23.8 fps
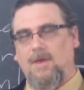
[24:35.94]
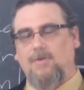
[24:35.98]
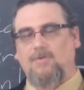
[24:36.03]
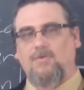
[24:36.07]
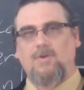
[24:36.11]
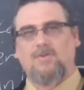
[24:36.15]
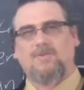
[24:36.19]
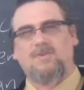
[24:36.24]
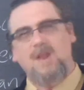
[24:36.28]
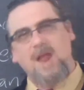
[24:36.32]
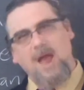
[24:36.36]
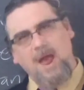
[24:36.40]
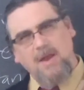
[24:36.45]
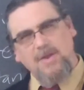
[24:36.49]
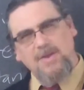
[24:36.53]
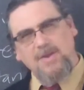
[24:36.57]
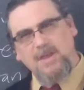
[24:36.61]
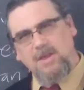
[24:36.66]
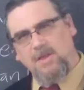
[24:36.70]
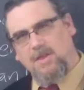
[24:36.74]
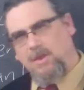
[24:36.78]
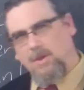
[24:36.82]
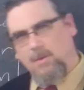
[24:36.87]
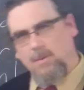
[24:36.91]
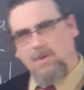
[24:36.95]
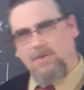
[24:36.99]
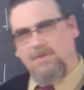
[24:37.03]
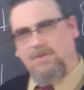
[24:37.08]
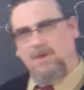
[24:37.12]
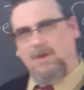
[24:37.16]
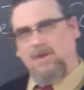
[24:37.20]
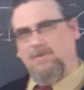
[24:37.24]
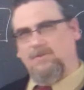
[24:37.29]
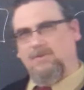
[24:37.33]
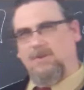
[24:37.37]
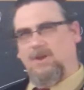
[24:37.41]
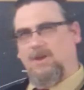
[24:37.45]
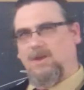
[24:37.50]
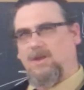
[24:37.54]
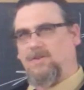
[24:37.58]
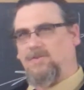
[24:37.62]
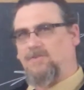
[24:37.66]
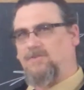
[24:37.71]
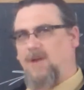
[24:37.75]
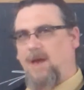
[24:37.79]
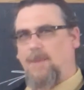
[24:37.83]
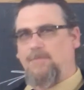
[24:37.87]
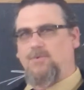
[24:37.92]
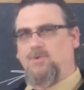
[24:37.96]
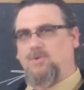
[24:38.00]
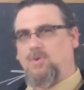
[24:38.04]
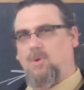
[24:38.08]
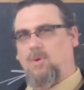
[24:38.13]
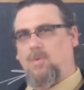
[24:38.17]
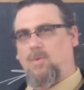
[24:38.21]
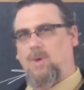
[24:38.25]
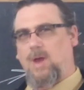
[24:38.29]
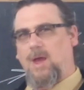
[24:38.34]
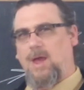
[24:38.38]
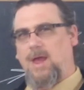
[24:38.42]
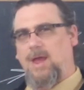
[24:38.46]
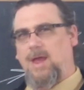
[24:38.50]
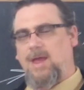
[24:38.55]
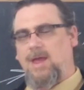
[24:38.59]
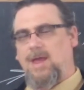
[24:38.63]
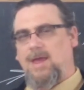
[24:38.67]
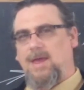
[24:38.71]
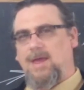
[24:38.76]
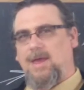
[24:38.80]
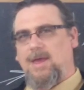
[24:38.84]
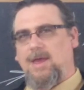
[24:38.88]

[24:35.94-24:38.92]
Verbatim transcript: So it's not dealing with things in a conceptual way.